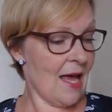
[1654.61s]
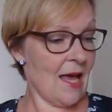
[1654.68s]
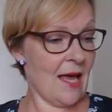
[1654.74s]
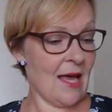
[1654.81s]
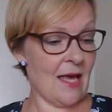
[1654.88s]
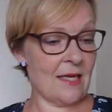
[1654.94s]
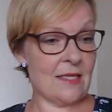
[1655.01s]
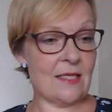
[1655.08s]

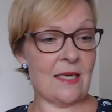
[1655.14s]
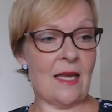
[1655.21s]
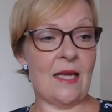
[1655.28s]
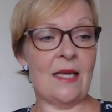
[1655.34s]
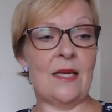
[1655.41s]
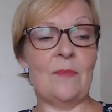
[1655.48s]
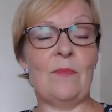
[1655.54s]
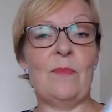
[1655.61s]
And
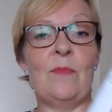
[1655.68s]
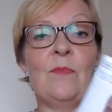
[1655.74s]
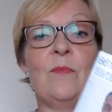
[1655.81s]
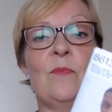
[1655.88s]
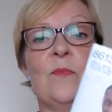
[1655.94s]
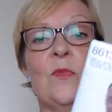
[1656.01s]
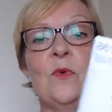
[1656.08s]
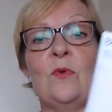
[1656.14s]
I
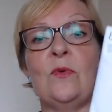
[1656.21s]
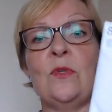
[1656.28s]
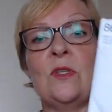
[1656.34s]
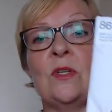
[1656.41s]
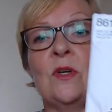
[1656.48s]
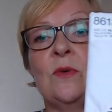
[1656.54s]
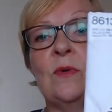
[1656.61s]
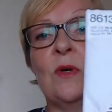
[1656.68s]

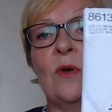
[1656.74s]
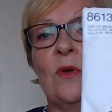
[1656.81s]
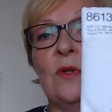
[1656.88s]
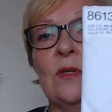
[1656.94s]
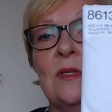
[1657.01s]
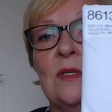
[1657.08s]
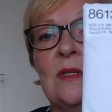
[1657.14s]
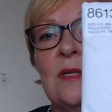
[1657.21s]
also
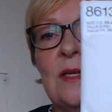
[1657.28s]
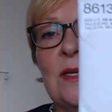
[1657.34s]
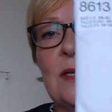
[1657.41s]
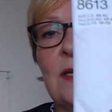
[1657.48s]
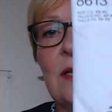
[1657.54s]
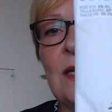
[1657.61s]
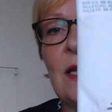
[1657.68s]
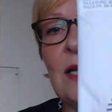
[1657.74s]
got the